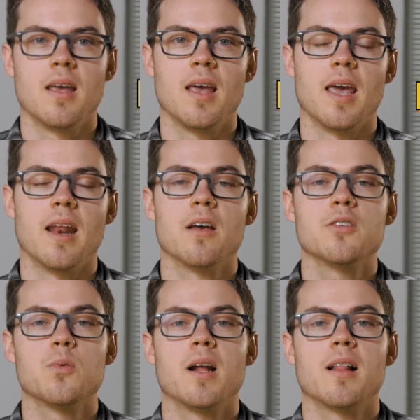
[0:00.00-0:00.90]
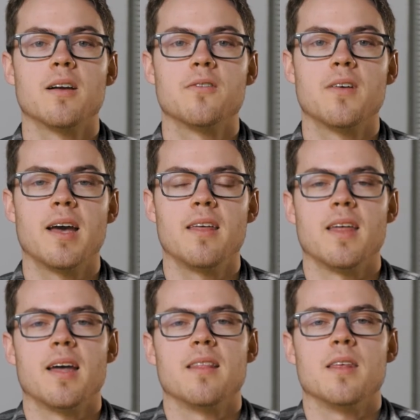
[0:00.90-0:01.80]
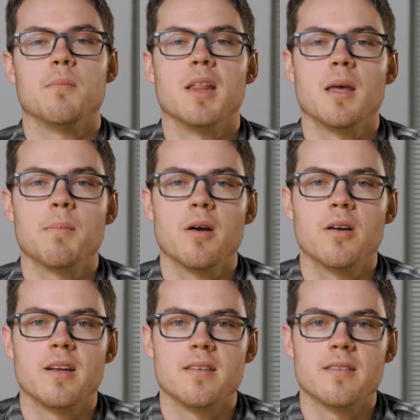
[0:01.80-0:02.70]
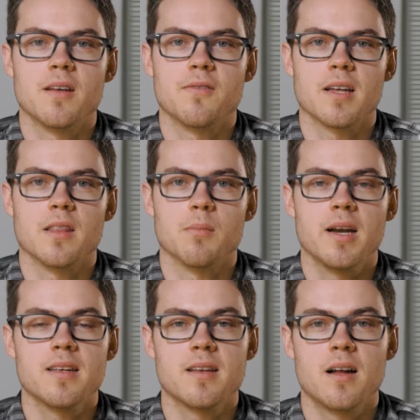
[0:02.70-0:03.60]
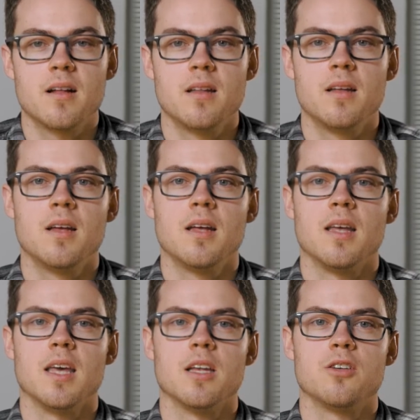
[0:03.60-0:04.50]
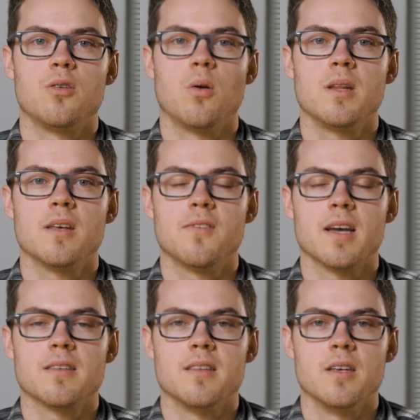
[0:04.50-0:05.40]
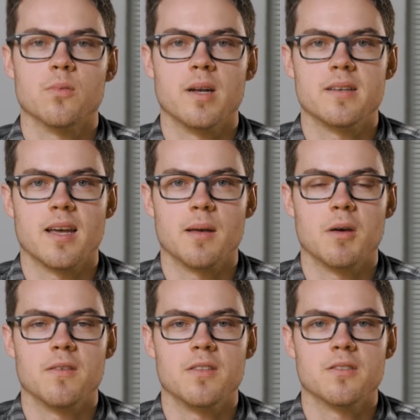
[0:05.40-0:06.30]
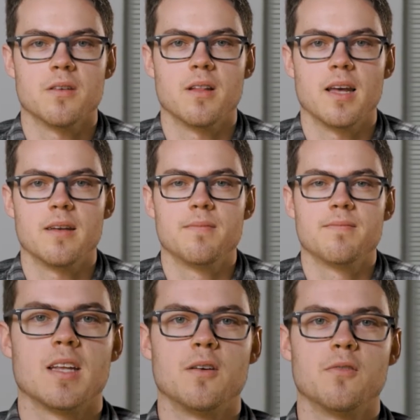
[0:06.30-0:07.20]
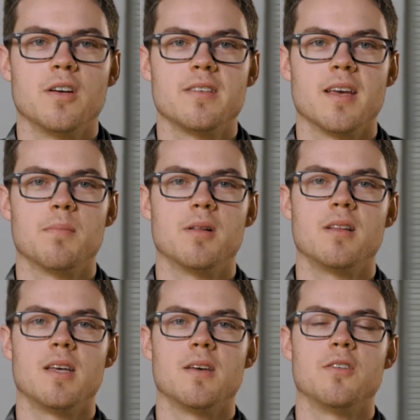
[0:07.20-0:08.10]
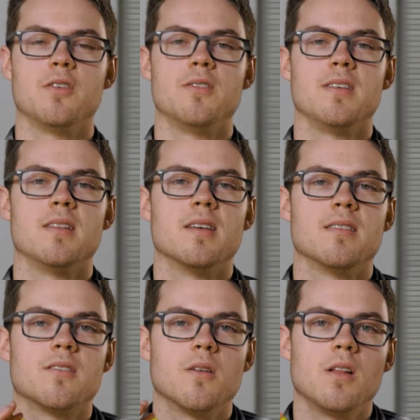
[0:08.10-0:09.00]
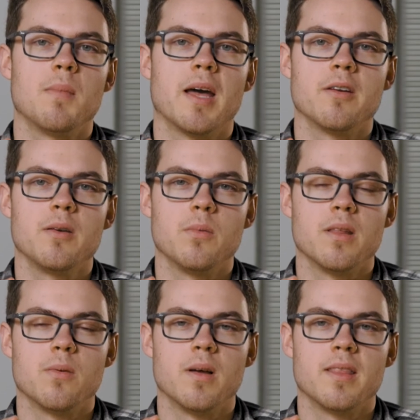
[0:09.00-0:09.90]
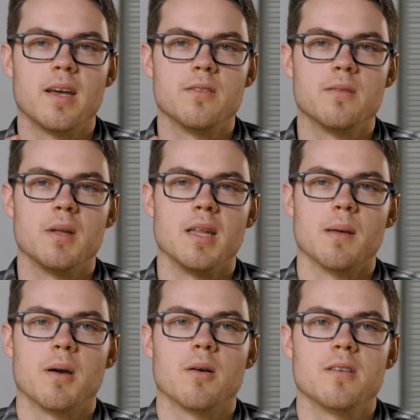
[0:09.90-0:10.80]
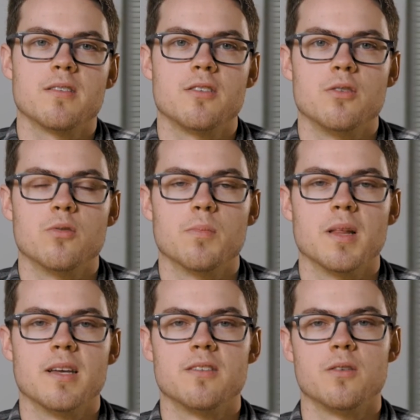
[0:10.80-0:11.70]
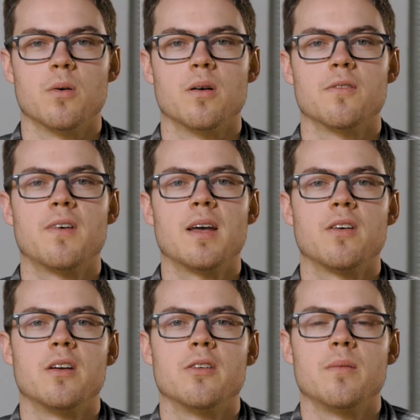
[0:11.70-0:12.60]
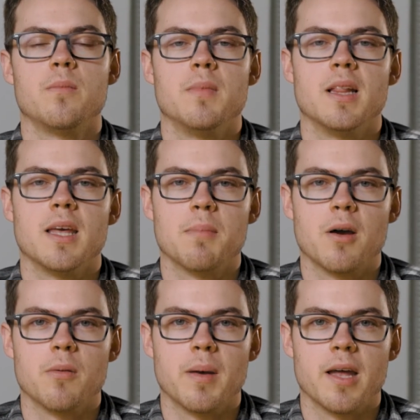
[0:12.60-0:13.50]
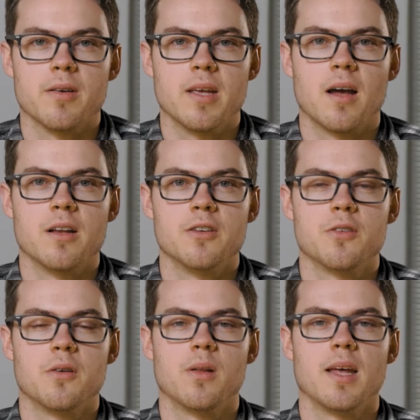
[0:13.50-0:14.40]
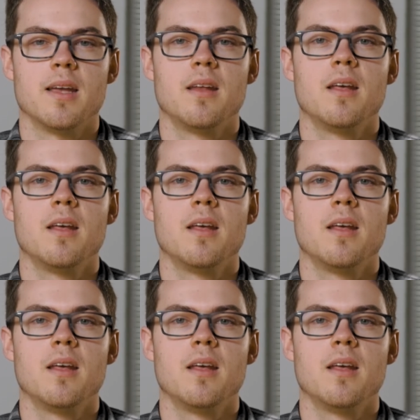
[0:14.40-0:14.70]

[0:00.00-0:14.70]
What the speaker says: And I also want to clarify that the milliamp hour doesn't affect the brightness at all. It only affects the runtime of the solar light. For example, if you're using this solar battery with 1000 milliamp hours to replace your 500 milliamp hour battery on your solar light,